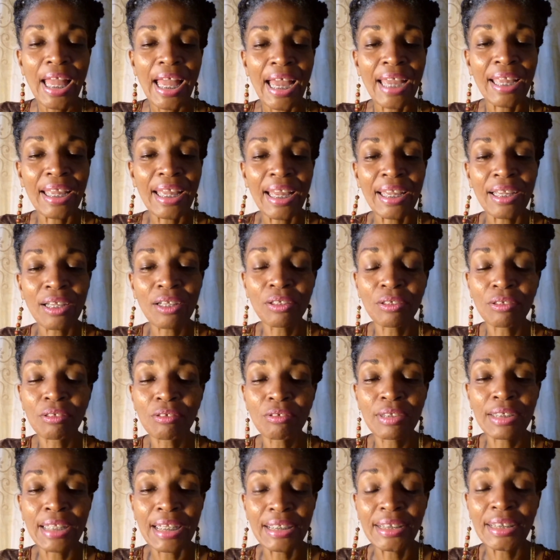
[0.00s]
I could
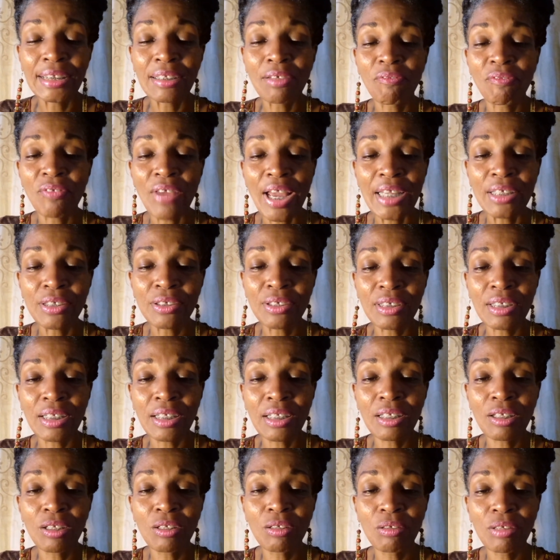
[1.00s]
testify to
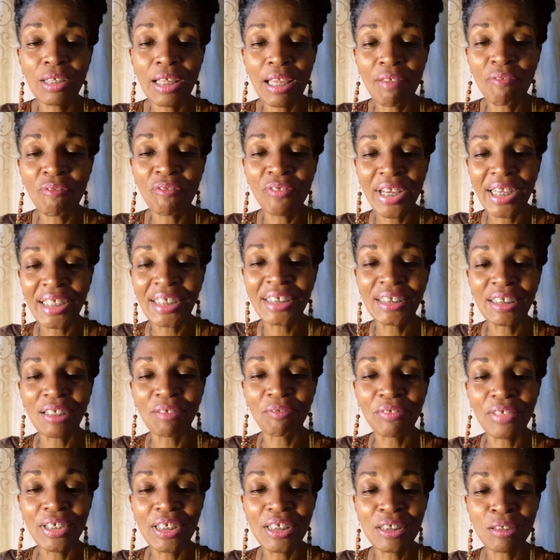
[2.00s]
the effects
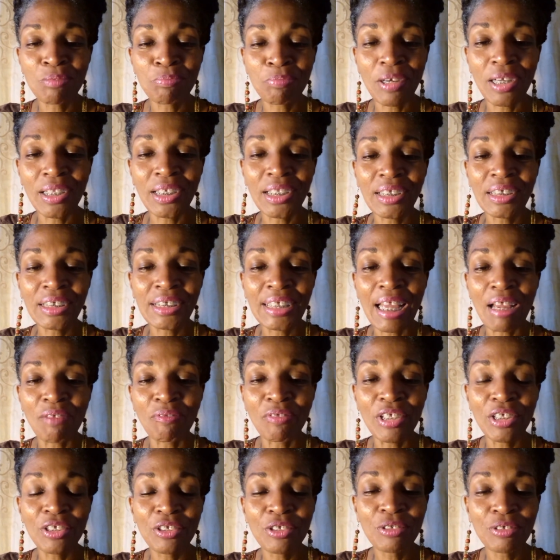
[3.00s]
of these products,
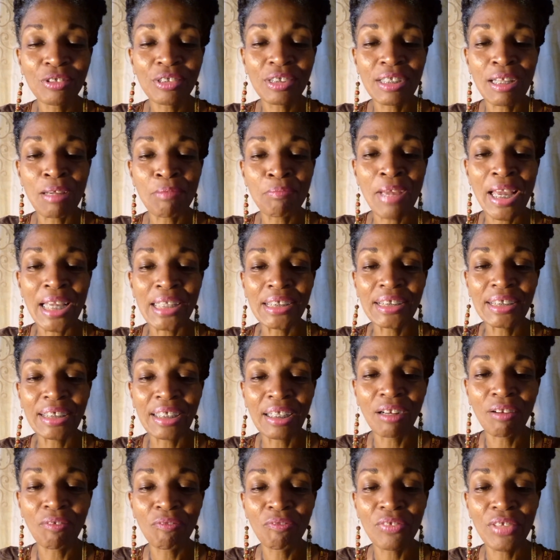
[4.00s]
having used them
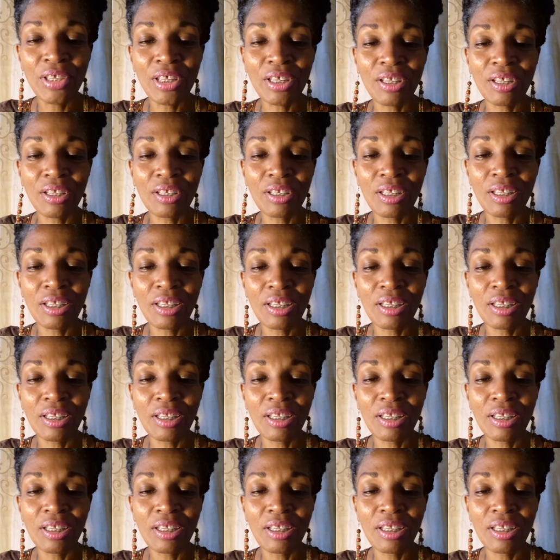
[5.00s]
myself. The